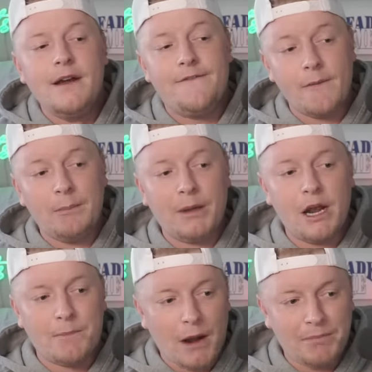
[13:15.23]
From a
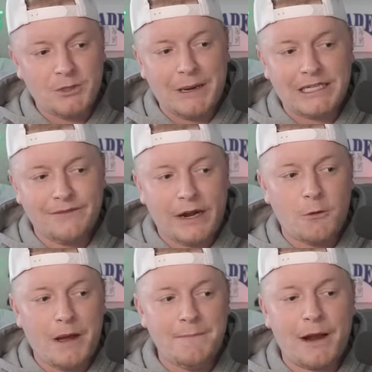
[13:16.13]
player prop perspective, I
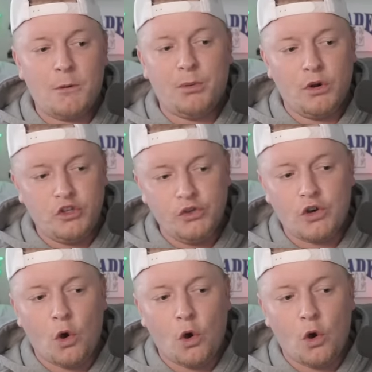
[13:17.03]
don't mind Michael Porter Jr.